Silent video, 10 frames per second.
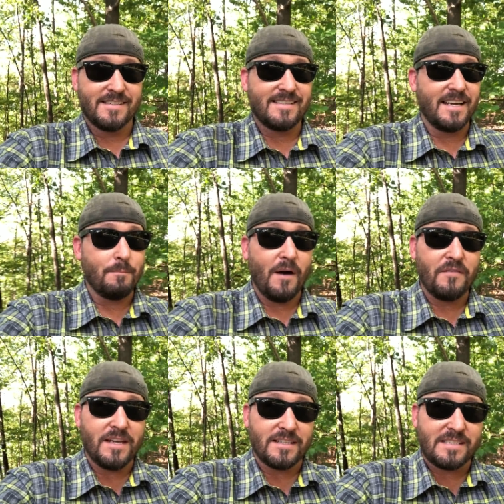Just think
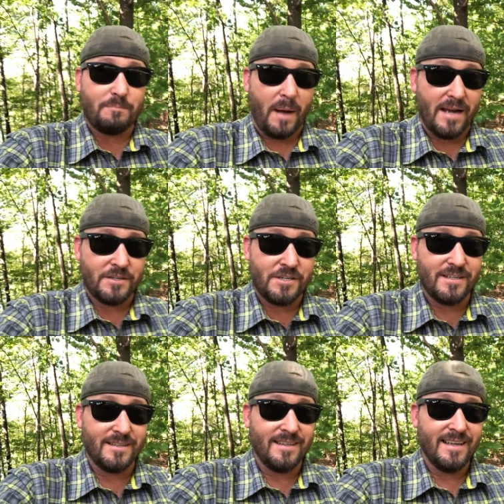about the
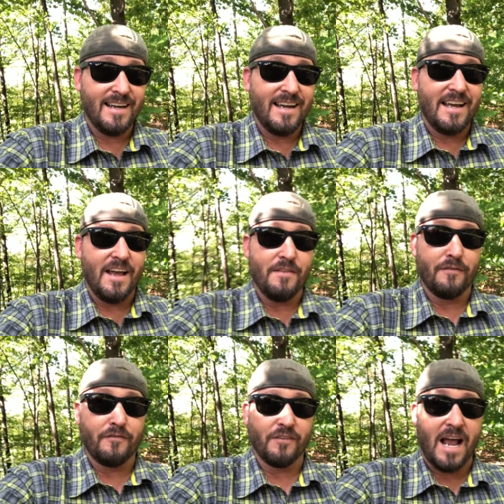expansion and the
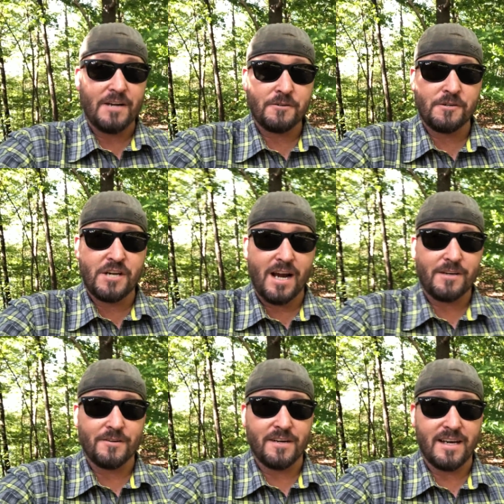flat
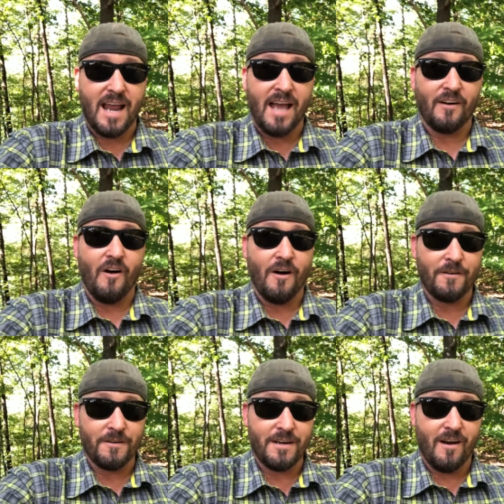trajectory at
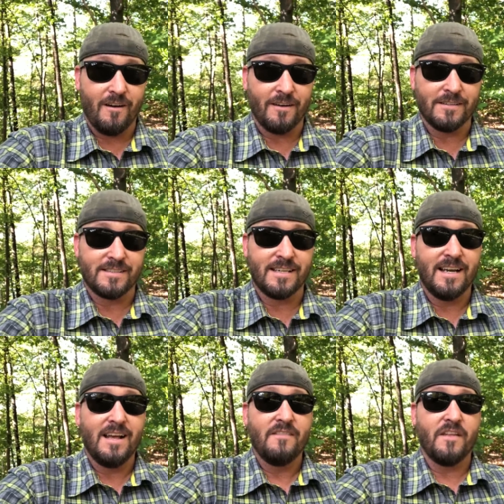100 yards
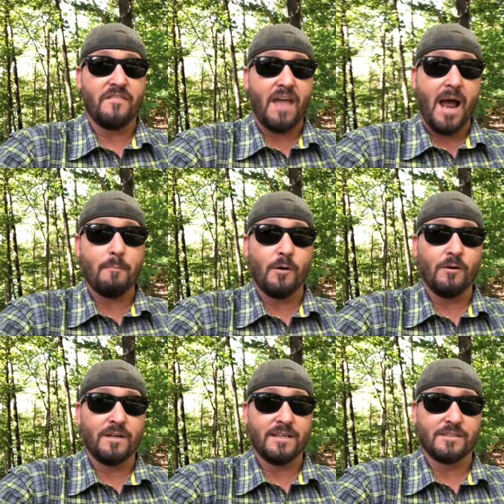that that
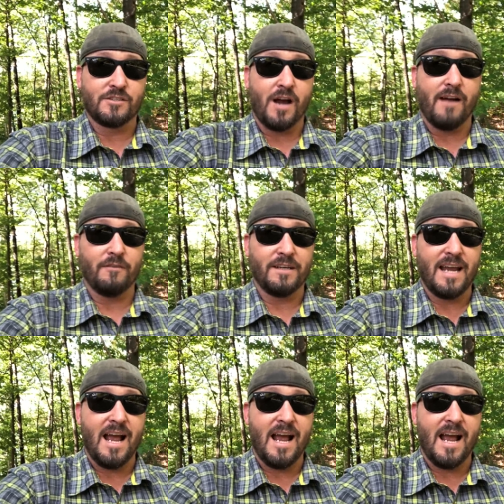bullet is traveling